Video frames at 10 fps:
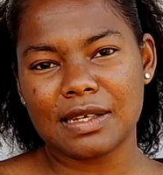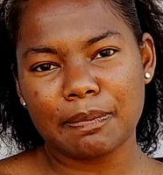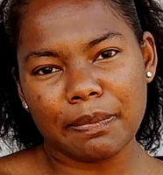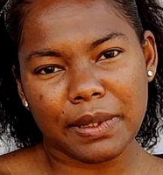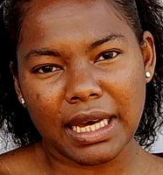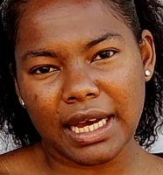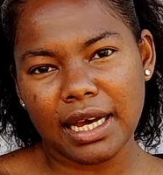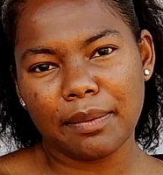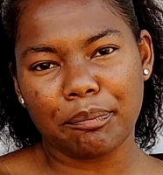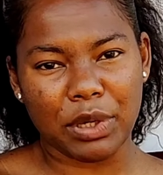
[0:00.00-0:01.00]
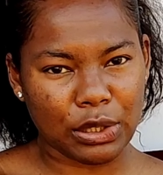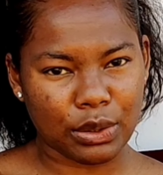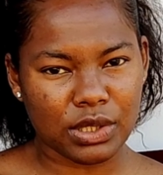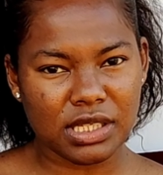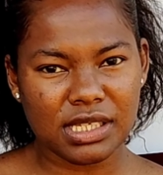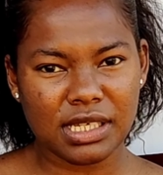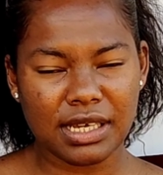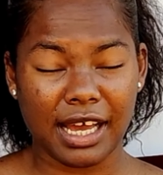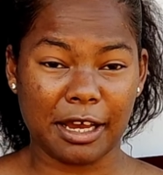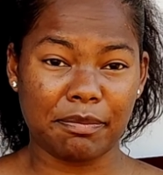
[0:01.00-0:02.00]
simpler methods
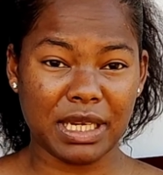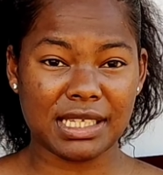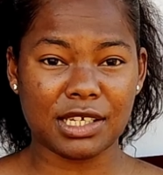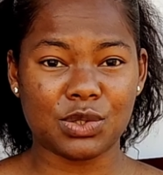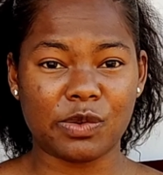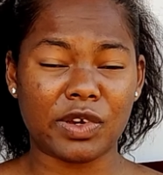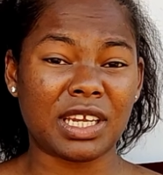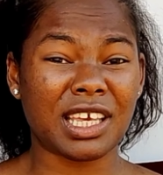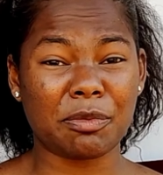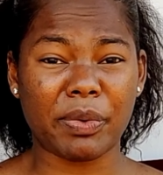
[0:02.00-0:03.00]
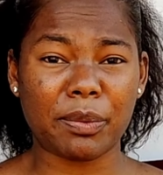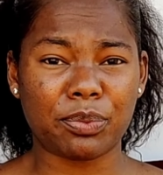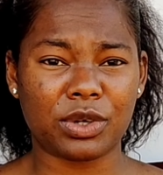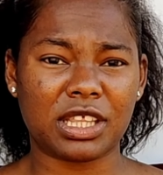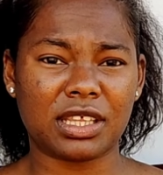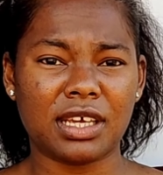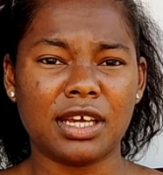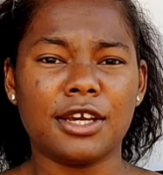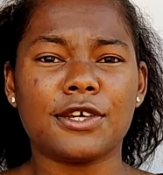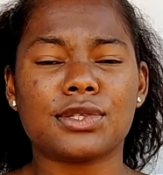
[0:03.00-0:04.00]
are better to even keep up with.
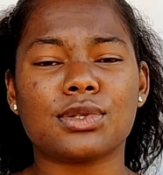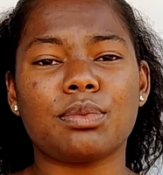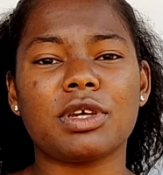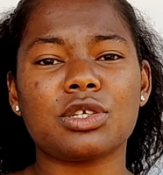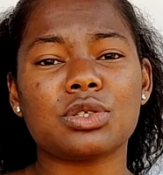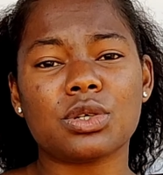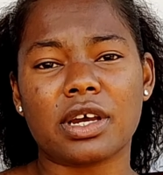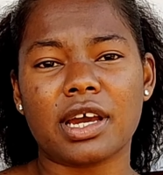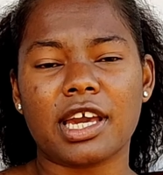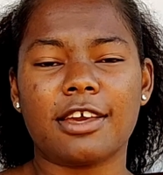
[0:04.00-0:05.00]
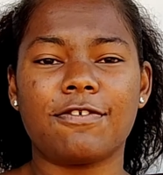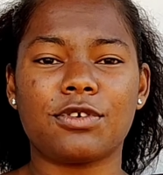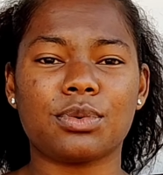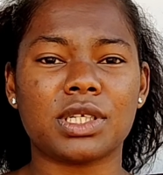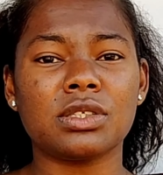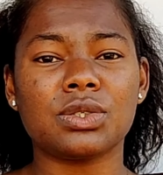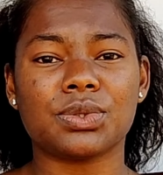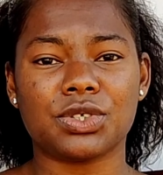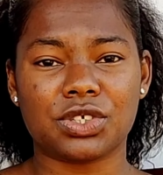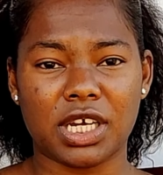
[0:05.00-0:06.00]
So make sure if you want
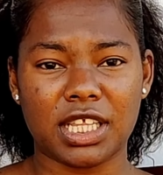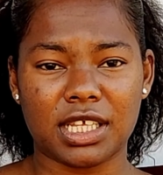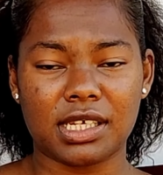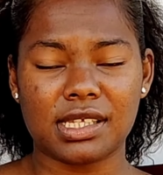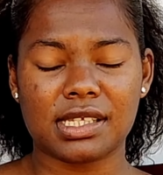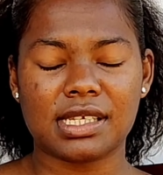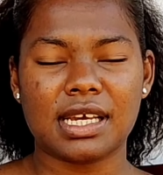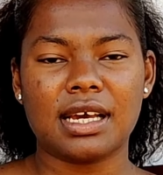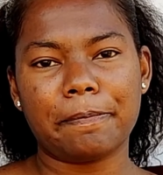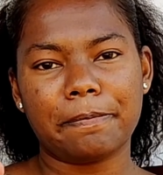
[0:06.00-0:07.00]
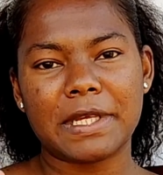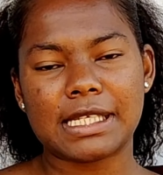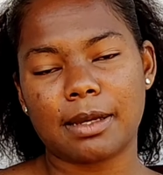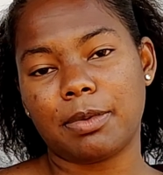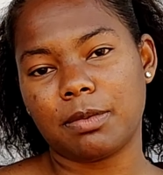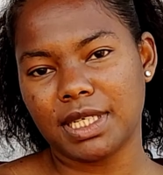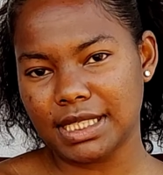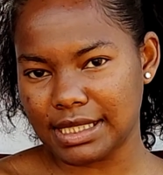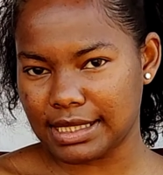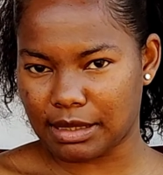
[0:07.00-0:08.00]
to try this,
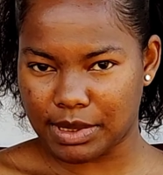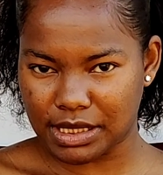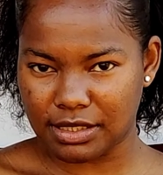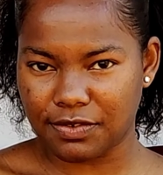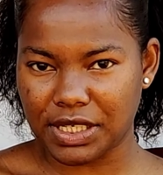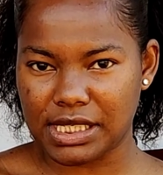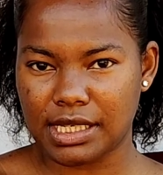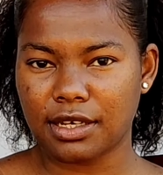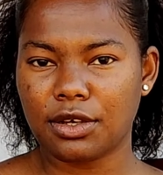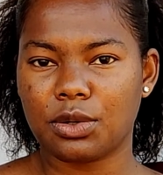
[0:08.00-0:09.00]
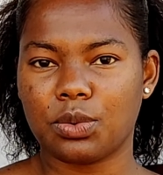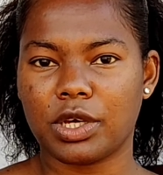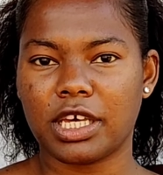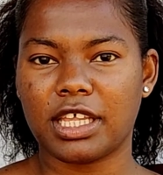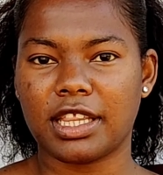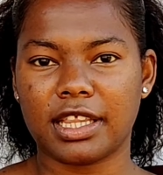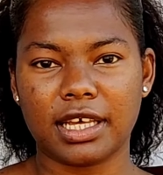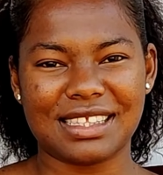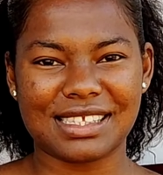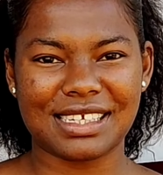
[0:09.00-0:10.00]
supplement intermittent fasting with
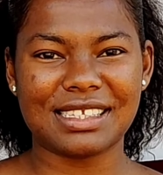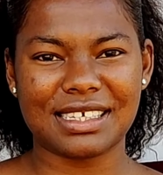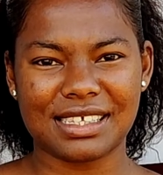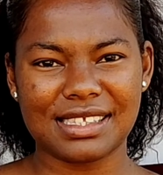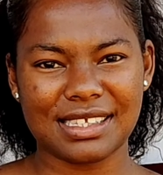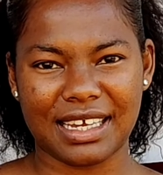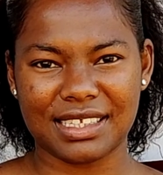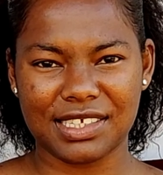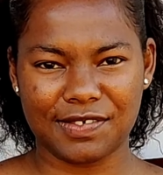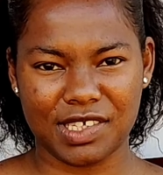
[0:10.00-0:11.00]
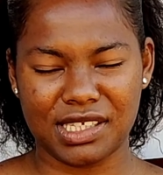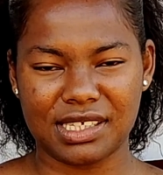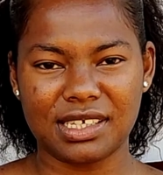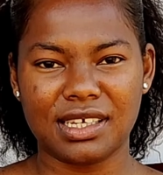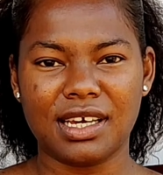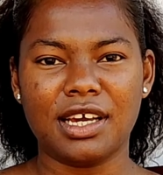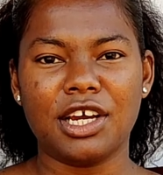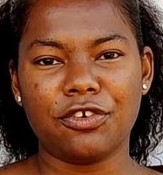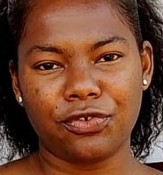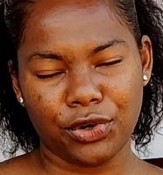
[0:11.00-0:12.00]
intense activity
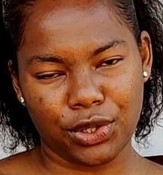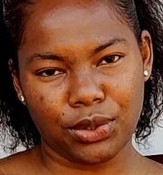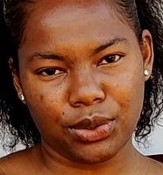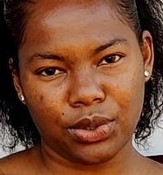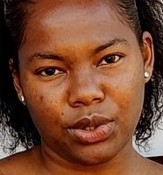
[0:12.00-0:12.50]
for you.